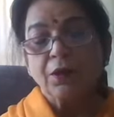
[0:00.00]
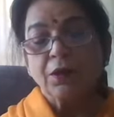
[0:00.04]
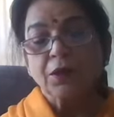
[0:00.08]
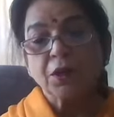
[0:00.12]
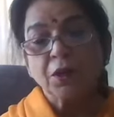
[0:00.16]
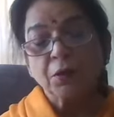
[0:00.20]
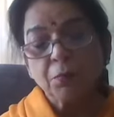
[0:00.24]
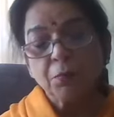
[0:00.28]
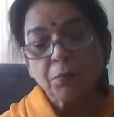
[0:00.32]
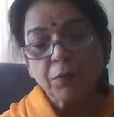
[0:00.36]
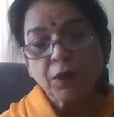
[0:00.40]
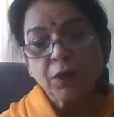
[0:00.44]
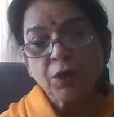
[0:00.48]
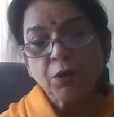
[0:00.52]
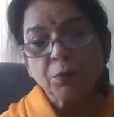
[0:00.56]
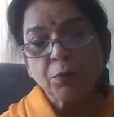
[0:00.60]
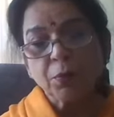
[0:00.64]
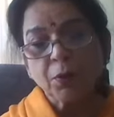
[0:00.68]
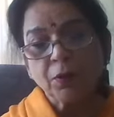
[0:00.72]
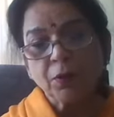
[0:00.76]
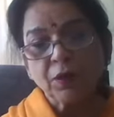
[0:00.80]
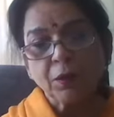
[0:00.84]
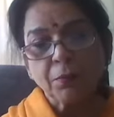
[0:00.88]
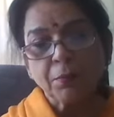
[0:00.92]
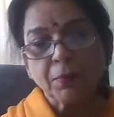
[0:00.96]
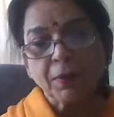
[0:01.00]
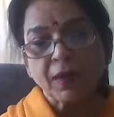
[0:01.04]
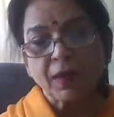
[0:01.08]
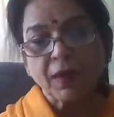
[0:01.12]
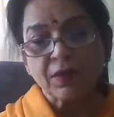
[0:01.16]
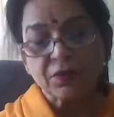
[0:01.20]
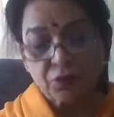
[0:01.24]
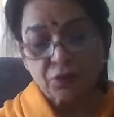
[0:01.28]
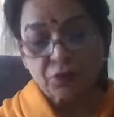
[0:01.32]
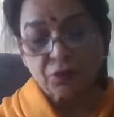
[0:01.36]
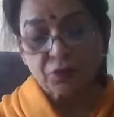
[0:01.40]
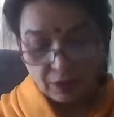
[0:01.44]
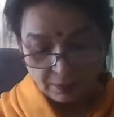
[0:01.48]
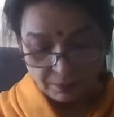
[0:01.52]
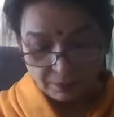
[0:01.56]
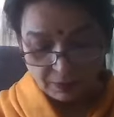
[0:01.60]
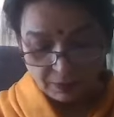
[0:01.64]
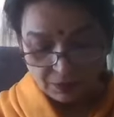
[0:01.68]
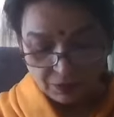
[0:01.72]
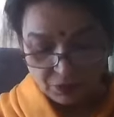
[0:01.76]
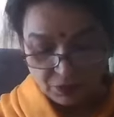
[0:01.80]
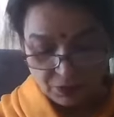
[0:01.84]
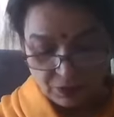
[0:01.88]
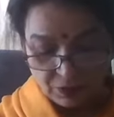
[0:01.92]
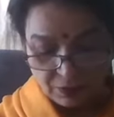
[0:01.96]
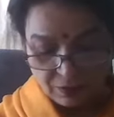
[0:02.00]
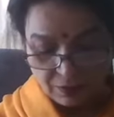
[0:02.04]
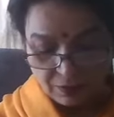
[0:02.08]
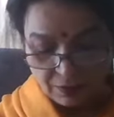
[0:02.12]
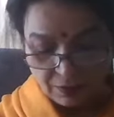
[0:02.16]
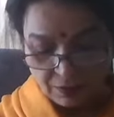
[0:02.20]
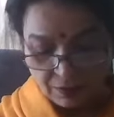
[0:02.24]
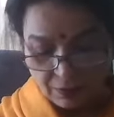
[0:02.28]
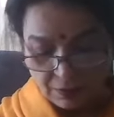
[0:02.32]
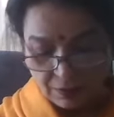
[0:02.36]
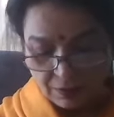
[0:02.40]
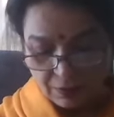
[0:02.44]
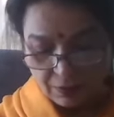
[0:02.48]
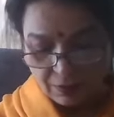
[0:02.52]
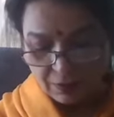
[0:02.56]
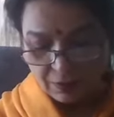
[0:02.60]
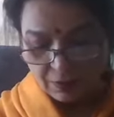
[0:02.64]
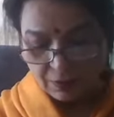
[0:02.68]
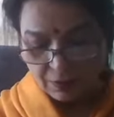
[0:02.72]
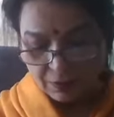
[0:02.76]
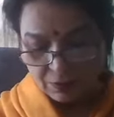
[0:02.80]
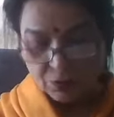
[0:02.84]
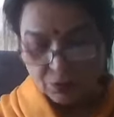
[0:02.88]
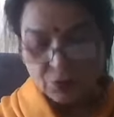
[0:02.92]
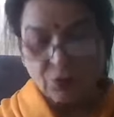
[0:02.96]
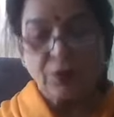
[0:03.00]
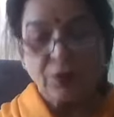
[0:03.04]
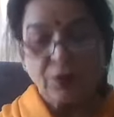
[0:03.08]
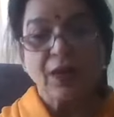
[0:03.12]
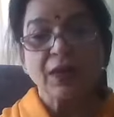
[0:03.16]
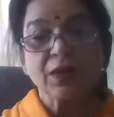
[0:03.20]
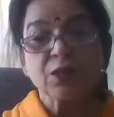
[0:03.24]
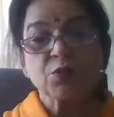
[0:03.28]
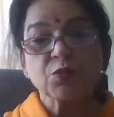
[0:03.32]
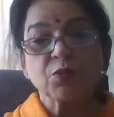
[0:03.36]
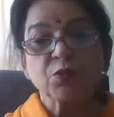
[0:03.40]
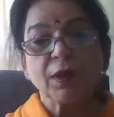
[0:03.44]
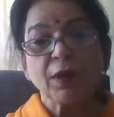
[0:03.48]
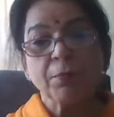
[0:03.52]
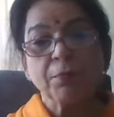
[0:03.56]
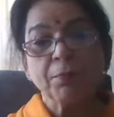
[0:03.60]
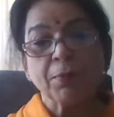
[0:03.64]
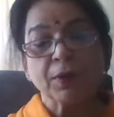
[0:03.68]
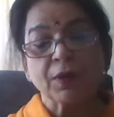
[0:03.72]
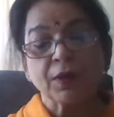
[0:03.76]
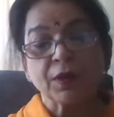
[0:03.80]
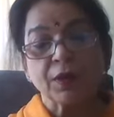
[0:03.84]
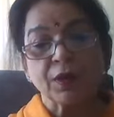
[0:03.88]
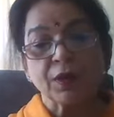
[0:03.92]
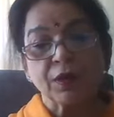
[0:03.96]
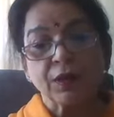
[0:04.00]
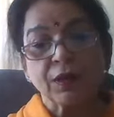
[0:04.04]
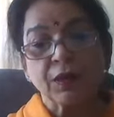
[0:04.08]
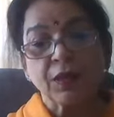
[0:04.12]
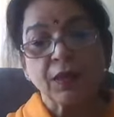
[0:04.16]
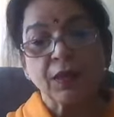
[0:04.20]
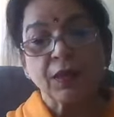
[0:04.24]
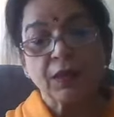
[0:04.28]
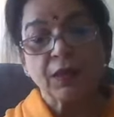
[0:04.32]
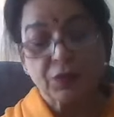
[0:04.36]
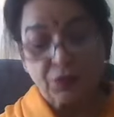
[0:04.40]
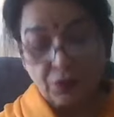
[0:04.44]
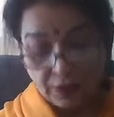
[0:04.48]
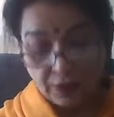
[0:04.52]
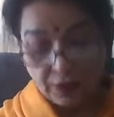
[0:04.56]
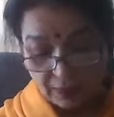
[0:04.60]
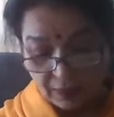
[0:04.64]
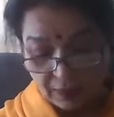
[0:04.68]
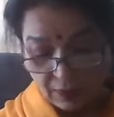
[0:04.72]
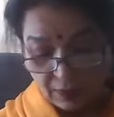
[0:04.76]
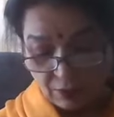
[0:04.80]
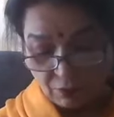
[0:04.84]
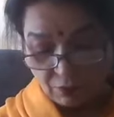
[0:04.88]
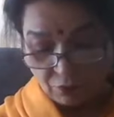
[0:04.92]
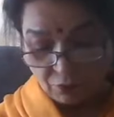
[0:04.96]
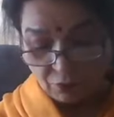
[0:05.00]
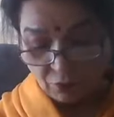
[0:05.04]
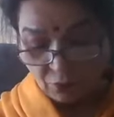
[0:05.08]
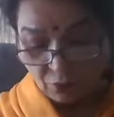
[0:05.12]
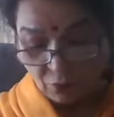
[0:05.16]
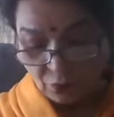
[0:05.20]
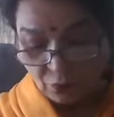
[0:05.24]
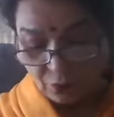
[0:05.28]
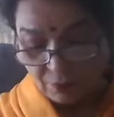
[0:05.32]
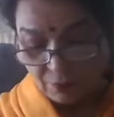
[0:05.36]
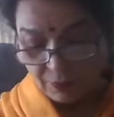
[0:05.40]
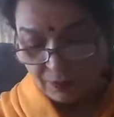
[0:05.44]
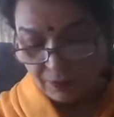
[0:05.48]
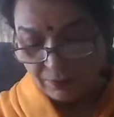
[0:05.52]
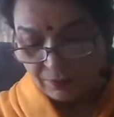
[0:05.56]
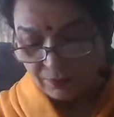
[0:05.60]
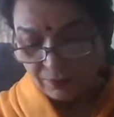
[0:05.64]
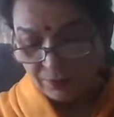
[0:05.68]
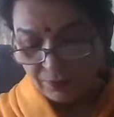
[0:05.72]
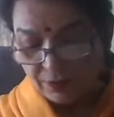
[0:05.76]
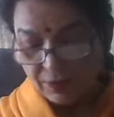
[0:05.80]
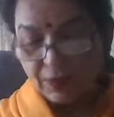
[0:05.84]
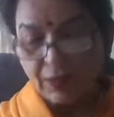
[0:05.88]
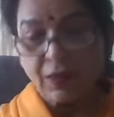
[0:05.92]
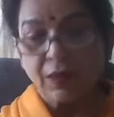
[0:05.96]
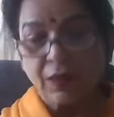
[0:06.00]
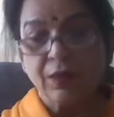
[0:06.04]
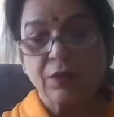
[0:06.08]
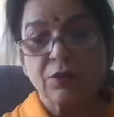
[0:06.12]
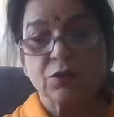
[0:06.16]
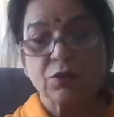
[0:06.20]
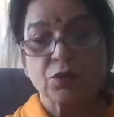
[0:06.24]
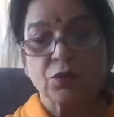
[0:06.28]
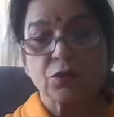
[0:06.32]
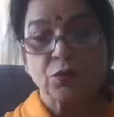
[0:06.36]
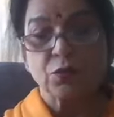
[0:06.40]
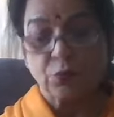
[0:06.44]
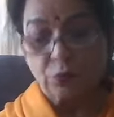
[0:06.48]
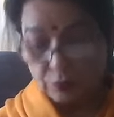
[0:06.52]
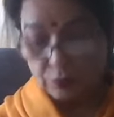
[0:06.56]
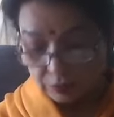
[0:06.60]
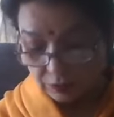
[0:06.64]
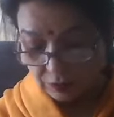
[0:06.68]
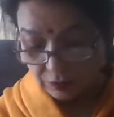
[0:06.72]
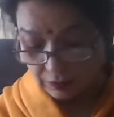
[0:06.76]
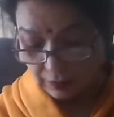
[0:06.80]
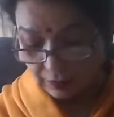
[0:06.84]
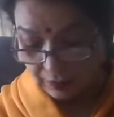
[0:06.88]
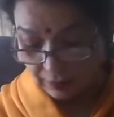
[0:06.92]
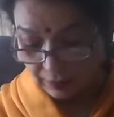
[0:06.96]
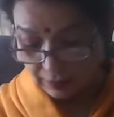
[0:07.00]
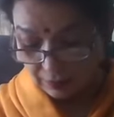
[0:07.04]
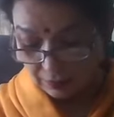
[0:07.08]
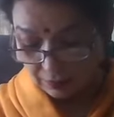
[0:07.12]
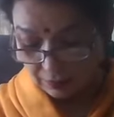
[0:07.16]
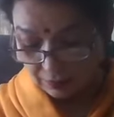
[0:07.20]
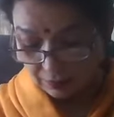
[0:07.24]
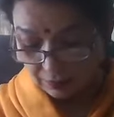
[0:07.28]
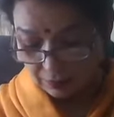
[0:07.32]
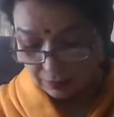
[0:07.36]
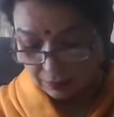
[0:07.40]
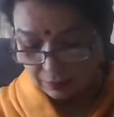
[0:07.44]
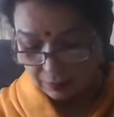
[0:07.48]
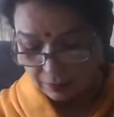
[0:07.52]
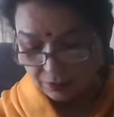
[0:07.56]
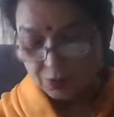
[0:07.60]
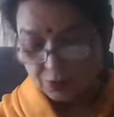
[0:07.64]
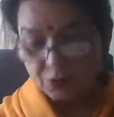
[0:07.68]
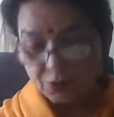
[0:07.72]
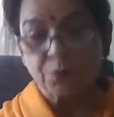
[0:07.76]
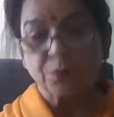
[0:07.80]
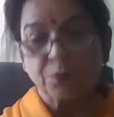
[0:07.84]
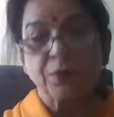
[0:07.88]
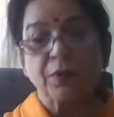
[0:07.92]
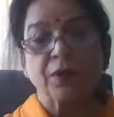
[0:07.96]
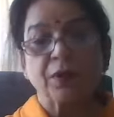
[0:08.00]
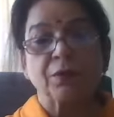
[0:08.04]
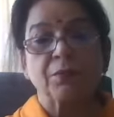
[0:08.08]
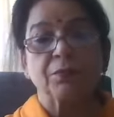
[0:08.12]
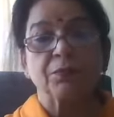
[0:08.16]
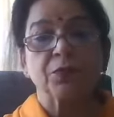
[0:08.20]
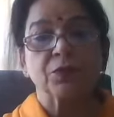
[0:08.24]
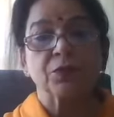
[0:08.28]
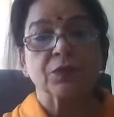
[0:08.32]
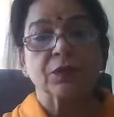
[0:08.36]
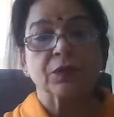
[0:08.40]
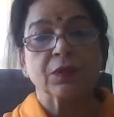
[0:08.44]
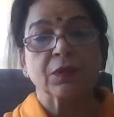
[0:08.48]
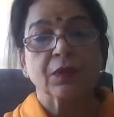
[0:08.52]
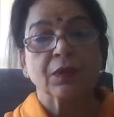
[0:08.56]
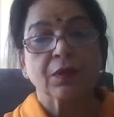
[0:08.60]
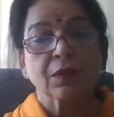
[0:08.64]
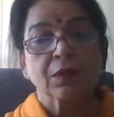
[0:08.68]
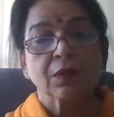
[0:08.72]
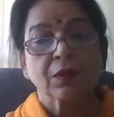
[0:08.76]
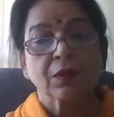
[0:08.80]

Determined upon the past karmas. So that's why Prakriti is like a womb and souls are sperms.